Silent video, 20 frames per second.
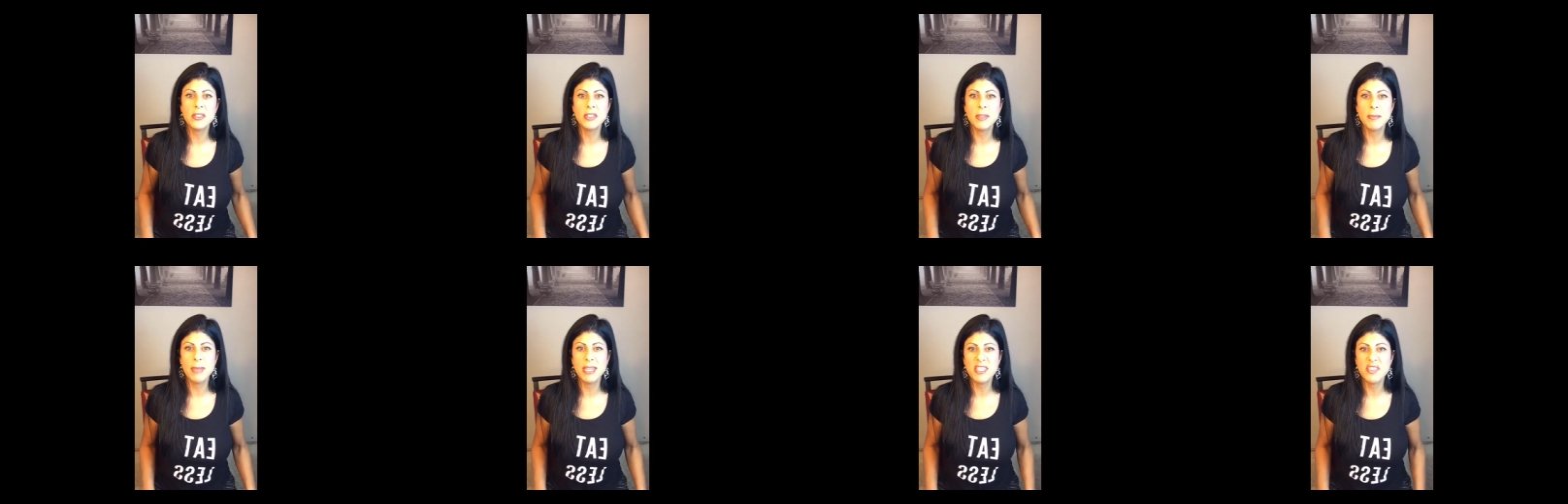
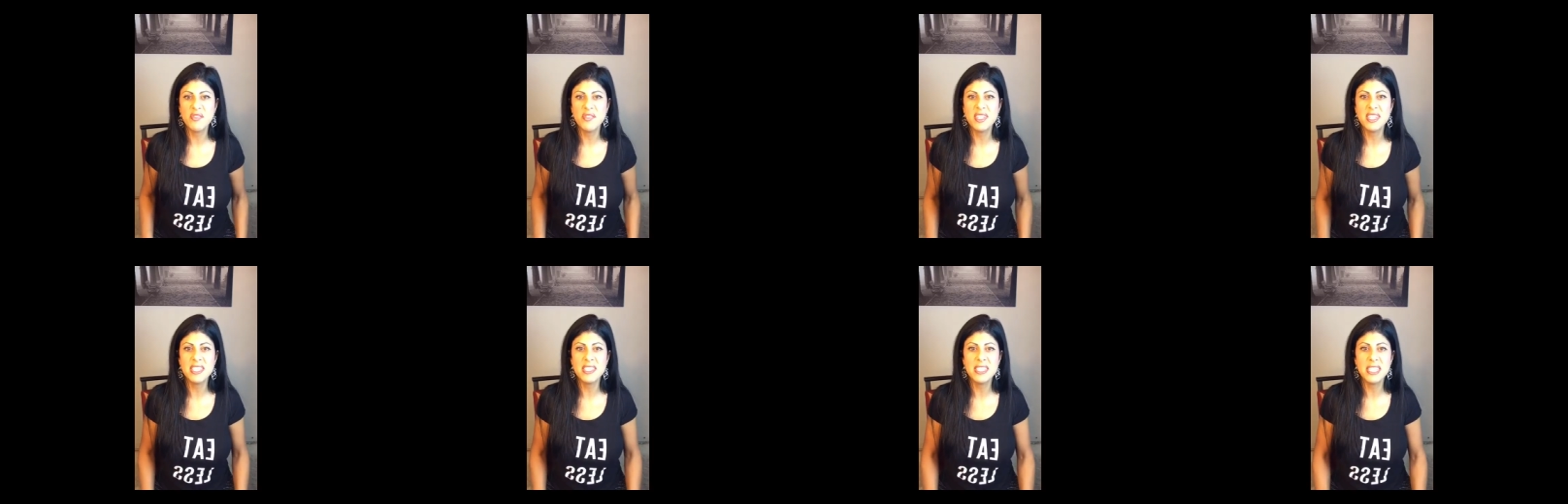the best
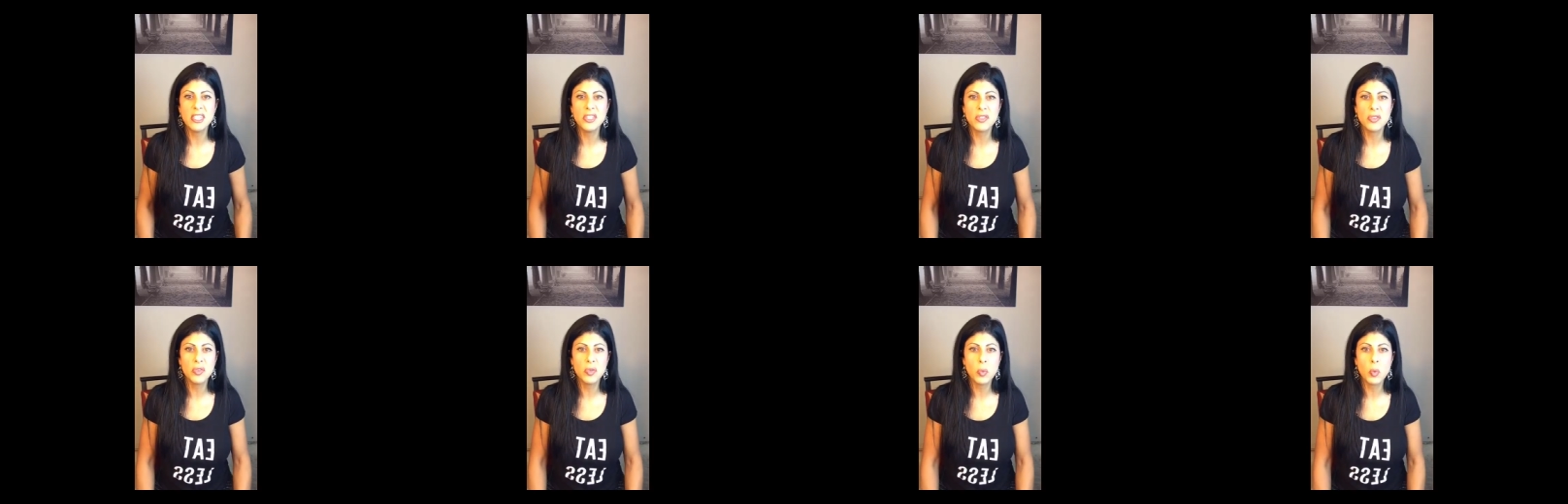fitness
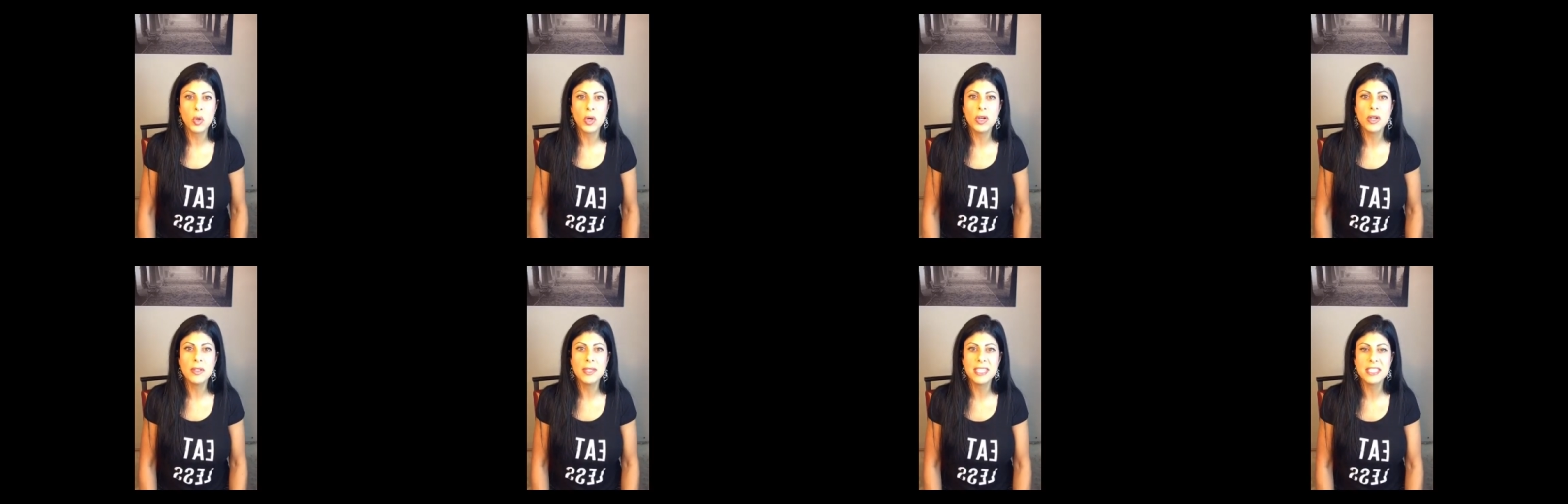teacher in the
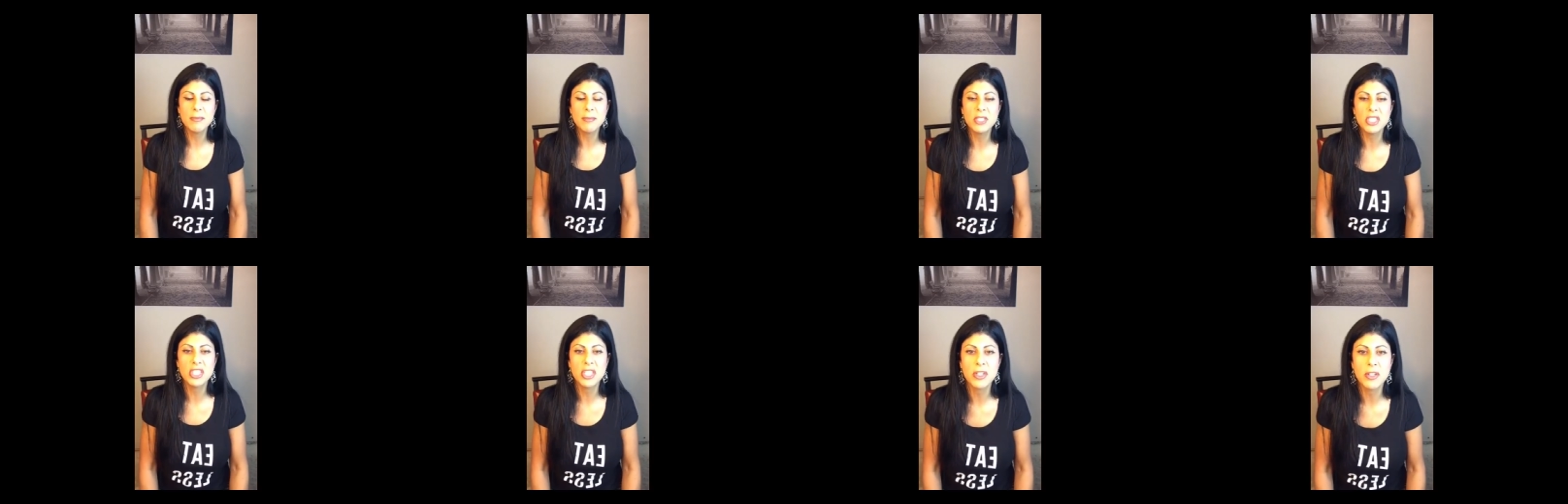world, that's
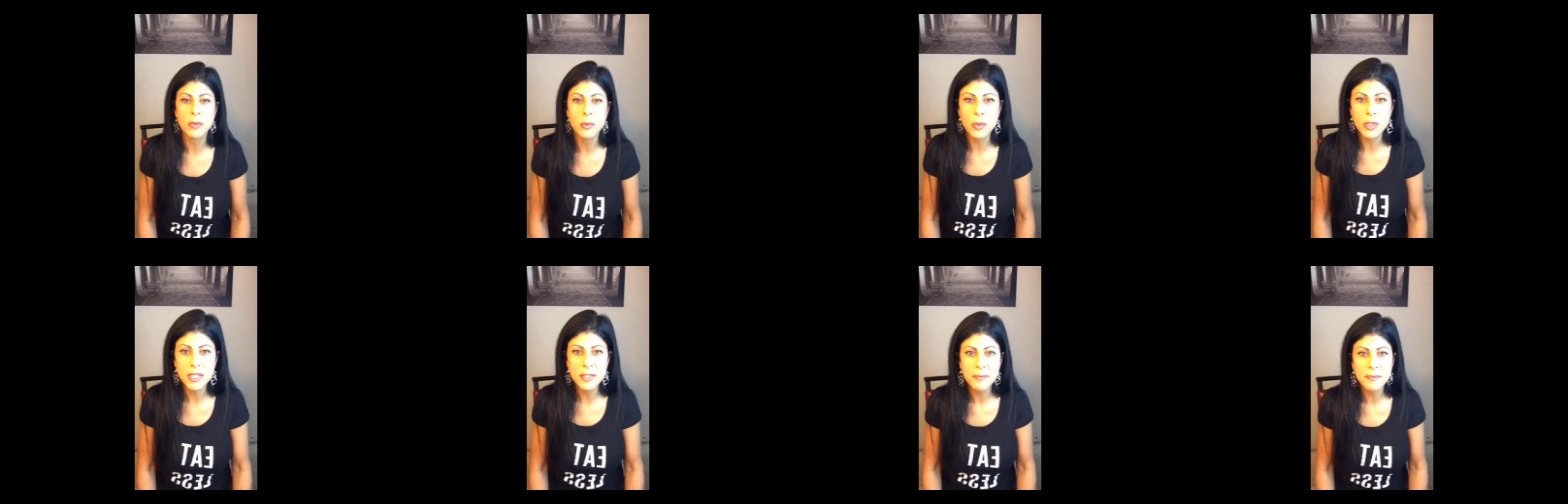Miss Cheryl
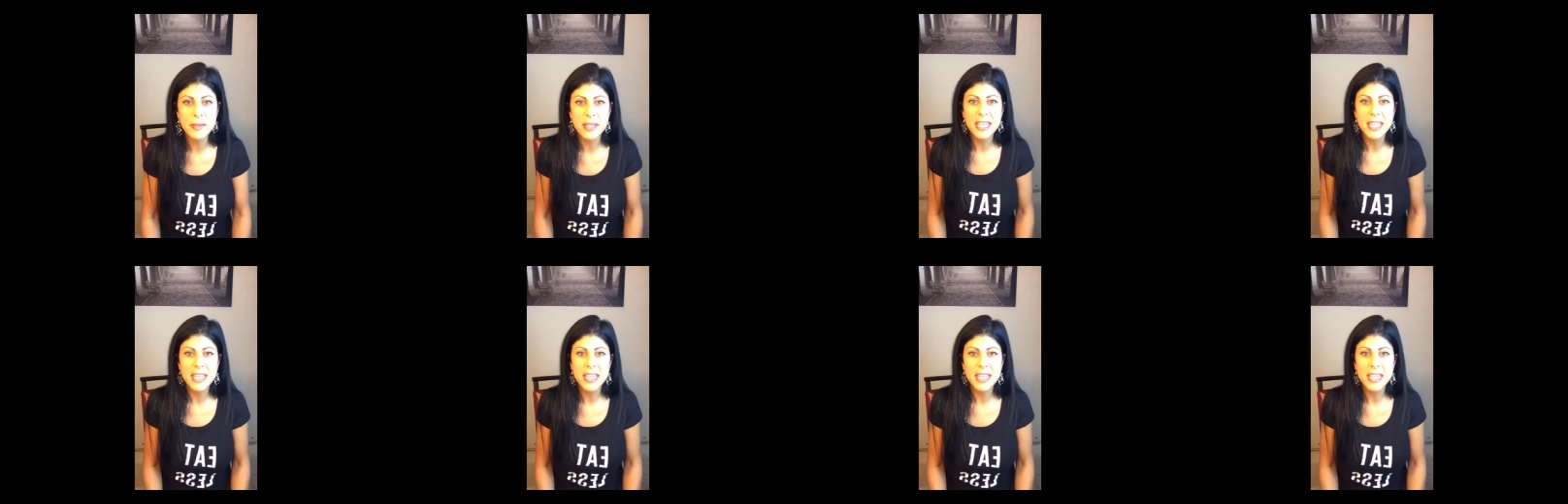Wood.